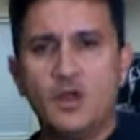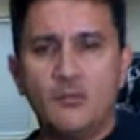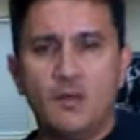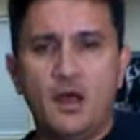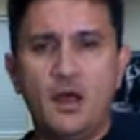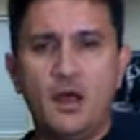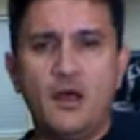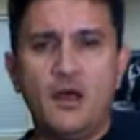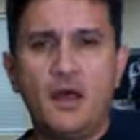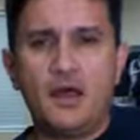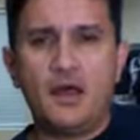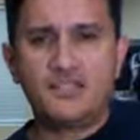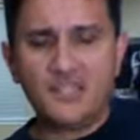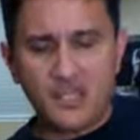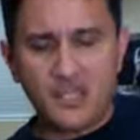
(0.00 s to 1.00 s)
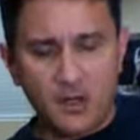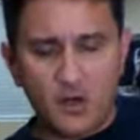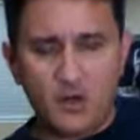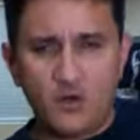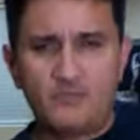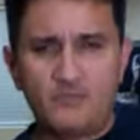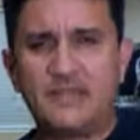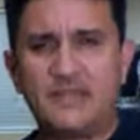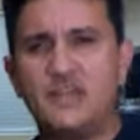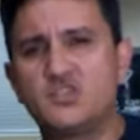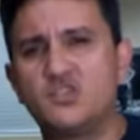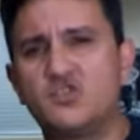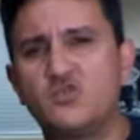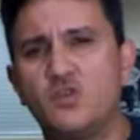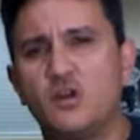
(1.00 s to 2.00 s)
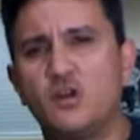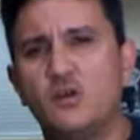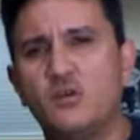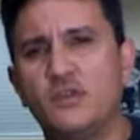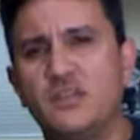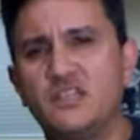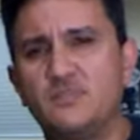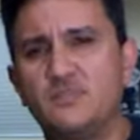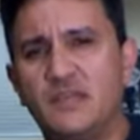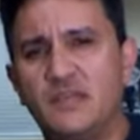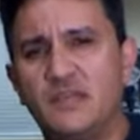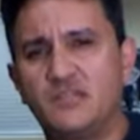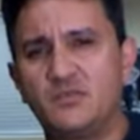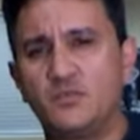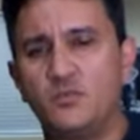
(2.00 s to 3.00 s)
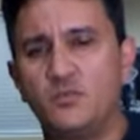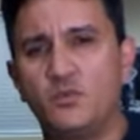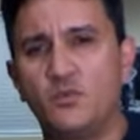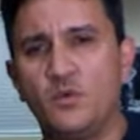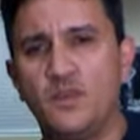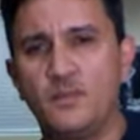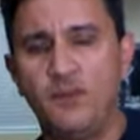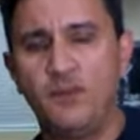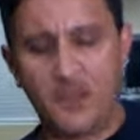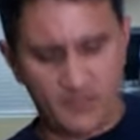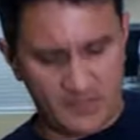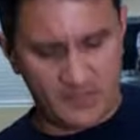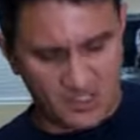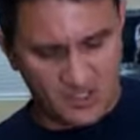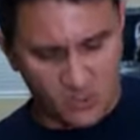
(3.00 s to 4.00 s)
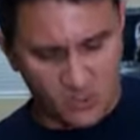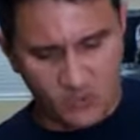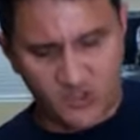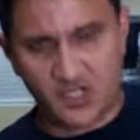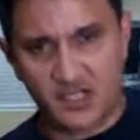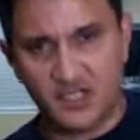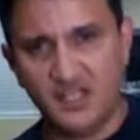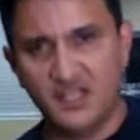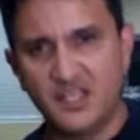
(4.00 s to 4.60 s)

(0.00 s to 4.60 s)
But I see a lot of beginners struggle with this because when they're playing with distortion,